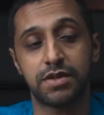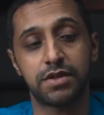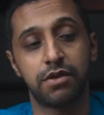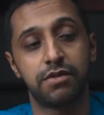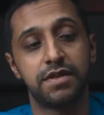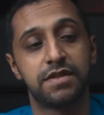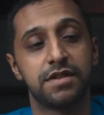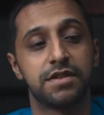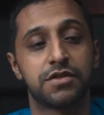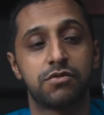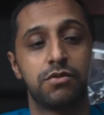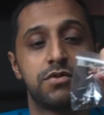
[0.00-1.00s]
So these are the
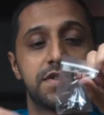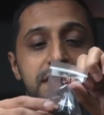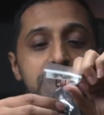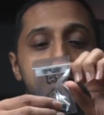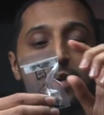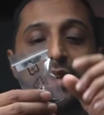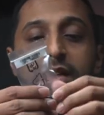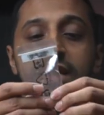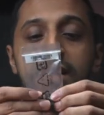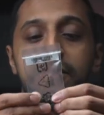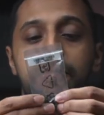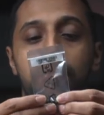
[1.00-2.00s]
screws that you may
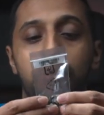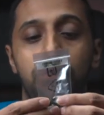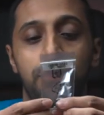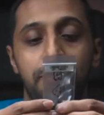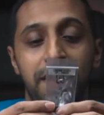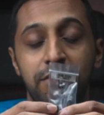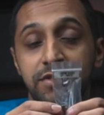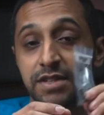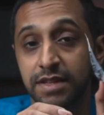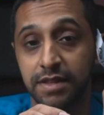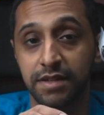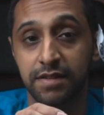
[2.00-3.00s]
need for
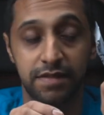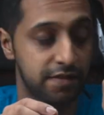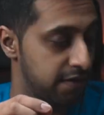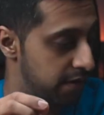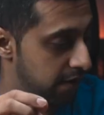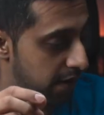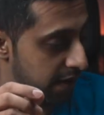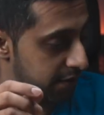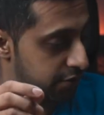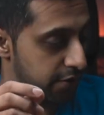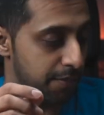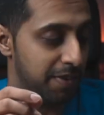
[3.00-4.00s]
mounting this uh,
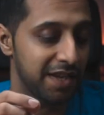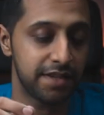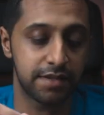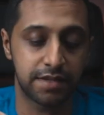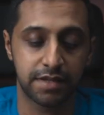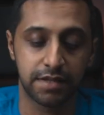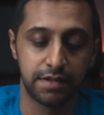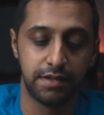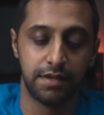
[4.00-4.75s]
to the plate.